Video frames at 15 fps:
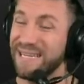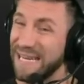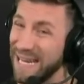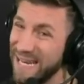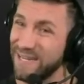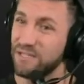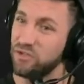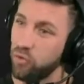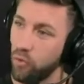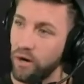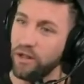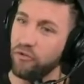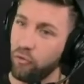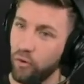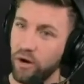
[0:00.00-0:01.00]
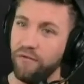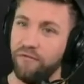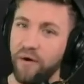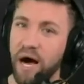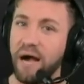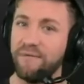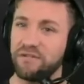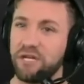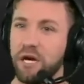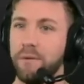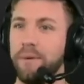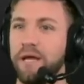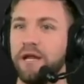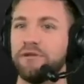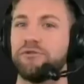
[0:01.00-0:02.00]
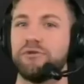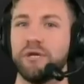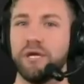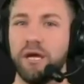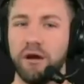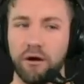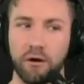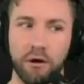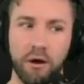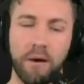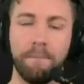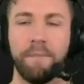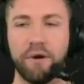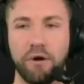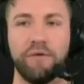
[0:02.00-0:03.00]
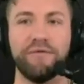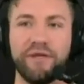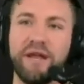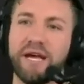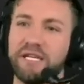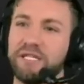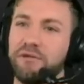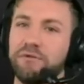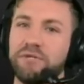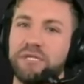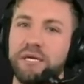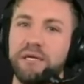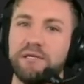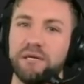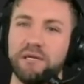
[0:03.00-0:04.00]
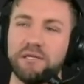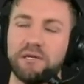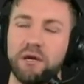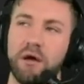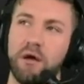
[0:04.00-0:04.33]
and 2025 is going to be an interesting year. But over the next two seasons,